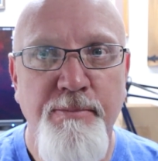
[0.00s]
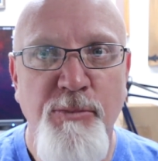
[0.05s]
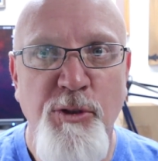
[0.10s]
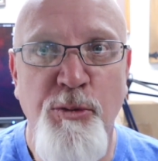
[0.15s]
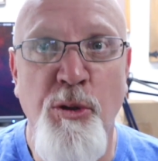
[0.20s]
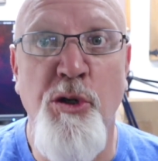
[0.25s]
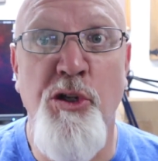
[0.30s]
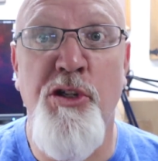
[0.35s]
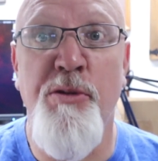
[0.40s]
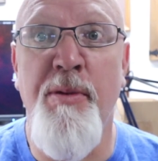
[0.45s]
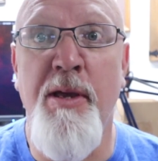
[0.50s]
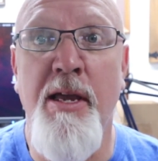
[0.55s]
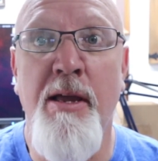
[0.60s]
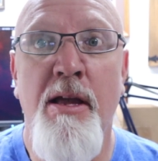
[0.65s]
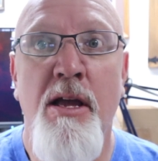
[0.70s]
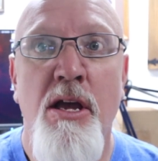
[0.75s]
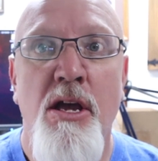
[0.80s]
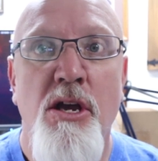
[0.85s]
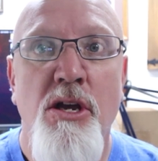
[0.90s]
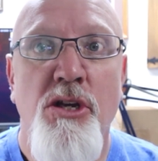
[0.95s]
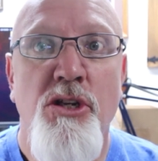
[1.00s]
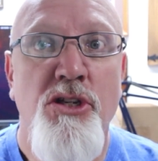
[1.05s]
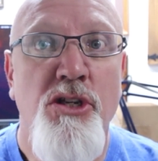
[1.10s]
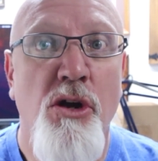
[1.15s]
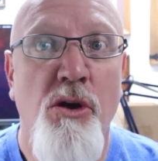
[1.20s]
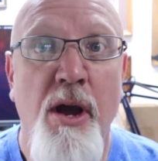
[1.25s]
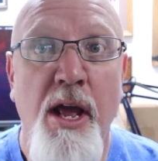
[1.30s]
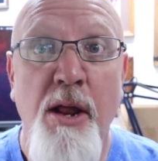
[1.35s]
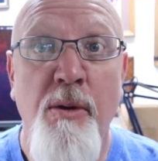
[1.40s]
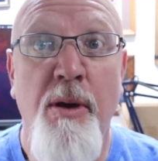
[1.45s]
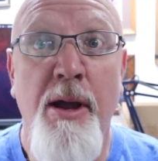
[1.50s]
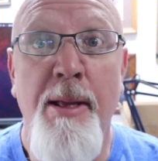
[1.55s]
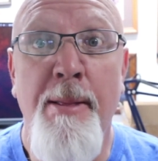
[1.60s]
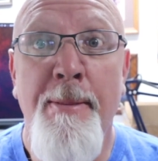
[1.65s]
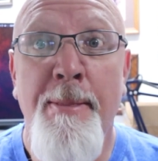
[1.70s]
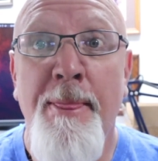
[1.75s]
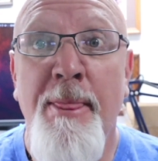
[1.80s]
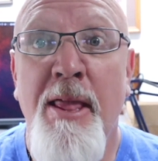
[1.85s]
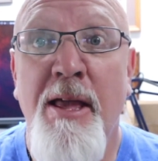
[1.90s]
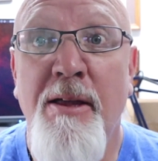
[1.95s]
supposed to be. So anyway.
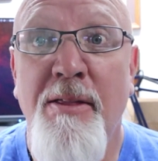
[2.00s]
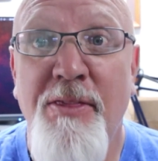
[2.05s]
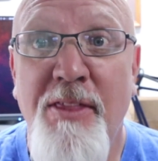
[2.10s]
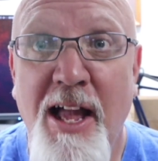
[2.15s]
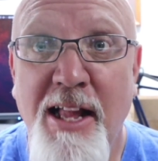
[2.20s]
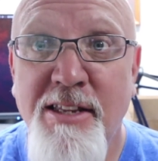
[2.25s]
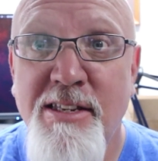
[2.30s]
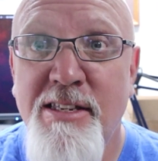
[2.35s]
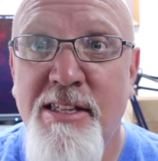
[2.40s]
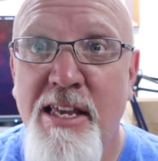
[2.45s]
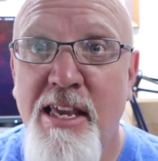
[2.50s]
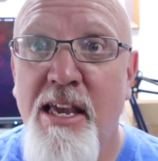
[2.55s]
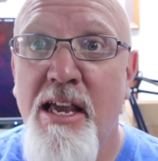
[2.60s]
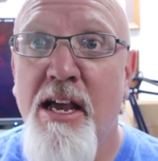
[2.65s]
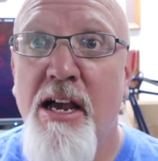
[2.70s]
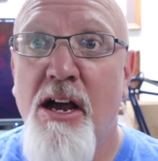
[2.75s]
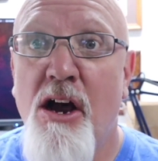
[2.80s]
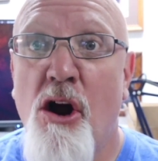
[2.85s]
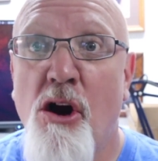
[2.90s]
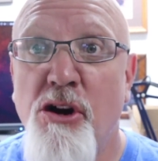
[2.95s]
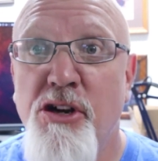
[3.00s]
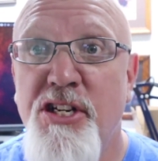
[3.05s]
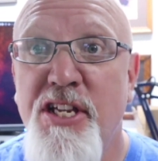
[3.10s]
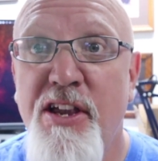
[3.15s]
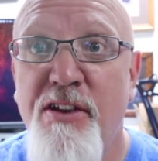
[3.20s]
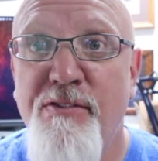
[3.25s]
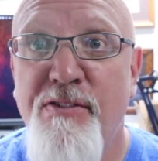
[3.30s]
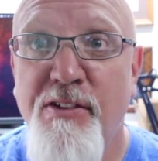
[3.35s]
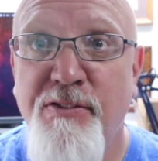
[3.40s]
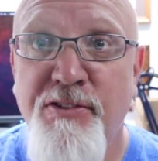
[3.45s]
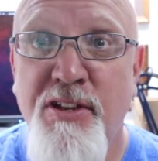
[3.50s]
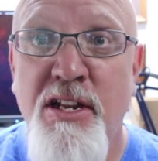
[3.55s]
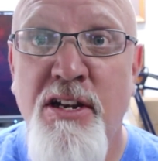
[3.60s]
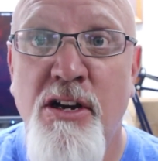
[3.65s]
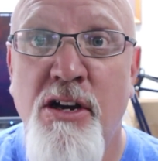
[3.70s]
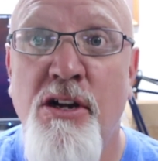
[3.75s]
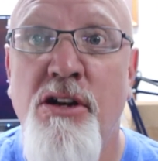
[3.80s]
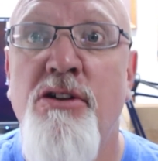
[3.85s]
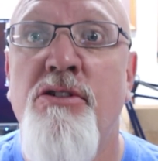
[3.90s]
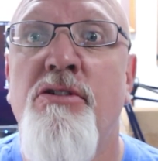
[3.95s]
That's the
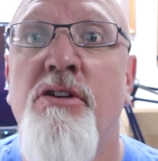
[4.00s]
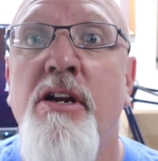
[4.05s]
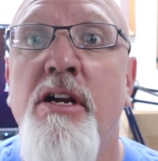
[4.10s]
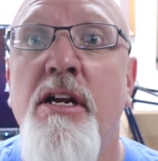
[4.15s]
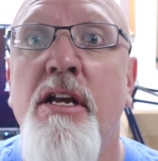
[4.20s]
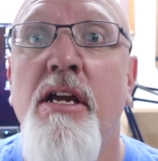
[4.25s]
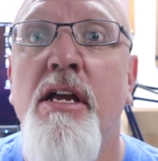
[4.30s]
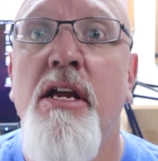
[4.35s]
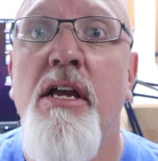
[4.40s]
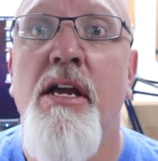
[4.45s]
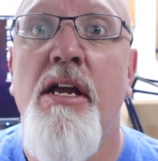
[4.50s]
RT1500